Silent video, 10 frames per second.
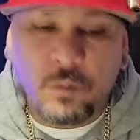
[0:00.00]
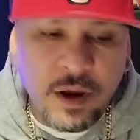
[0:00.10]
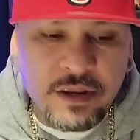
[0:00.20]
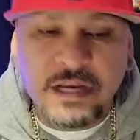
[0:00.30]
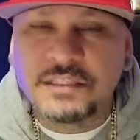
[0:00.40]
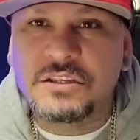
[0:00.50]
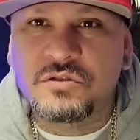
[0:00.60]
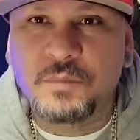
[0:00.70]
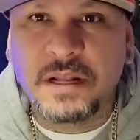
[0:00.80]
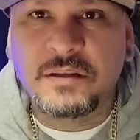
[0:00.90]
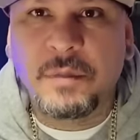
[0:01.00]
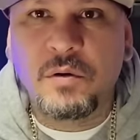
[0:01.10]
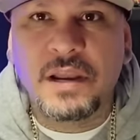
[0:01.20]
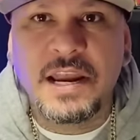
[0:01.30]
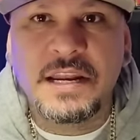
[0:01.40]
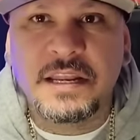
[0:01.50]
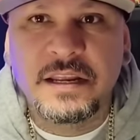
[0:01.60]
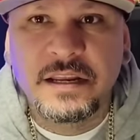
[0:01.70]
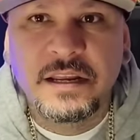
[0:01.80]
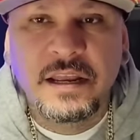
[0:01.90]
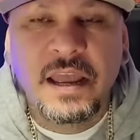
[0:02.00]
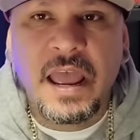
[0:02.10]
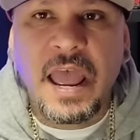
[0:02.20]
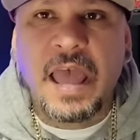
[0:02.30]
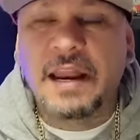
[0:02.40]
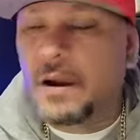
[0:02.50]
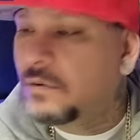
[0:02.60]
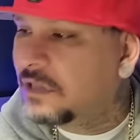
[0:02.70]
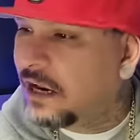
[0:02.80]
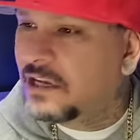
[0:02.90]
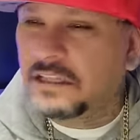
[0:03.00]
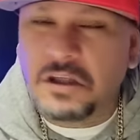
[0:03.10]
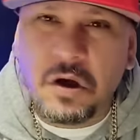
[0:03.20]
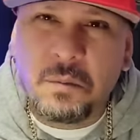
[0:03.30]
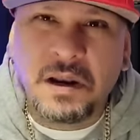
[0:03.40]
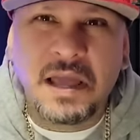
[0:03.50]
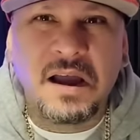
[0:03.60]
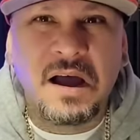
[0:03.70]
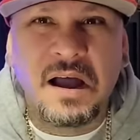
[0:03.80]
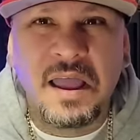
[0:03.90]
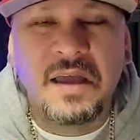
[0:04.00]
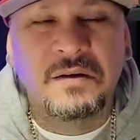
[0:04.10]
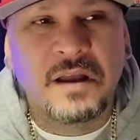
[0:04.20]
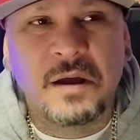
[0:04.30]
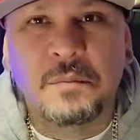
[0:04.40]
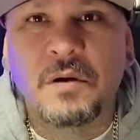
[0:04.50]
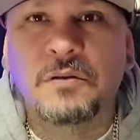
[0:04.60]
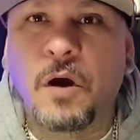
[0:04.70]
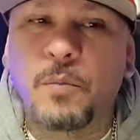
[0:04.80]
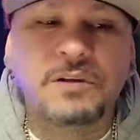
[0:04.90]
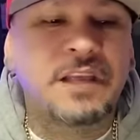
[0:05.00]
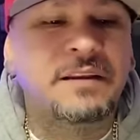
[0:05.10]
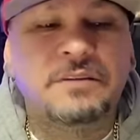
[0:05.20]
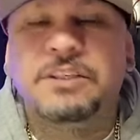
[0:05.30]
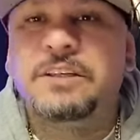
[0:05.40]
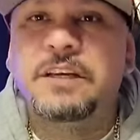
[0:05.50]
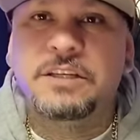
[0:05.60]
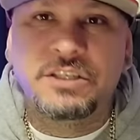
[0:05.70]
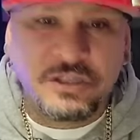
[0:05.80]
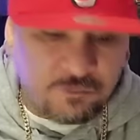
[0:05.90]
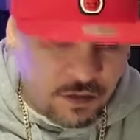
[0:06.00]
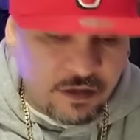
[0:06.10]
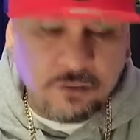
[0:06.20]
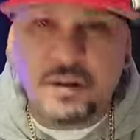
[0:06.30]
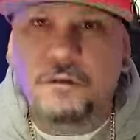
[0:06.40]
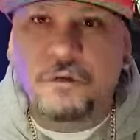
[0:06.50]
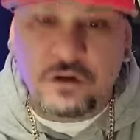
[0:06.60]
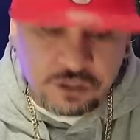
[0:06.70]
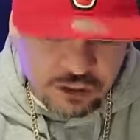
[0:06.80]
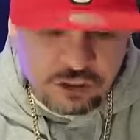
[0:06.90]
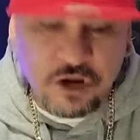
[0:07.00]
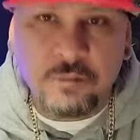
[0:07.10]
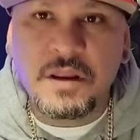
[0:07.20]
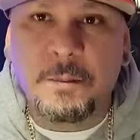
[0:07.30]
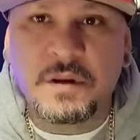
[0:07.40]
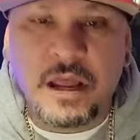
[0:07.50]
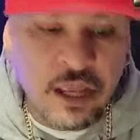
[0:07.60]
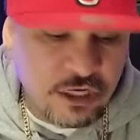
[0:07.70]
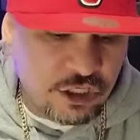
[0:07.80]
Why are you guys disrespecting my old lady? And I look at the homeboy like, oh, hell no, bro. And the homeboy's like, she's feeling a motherfucker. She's staring me up and down.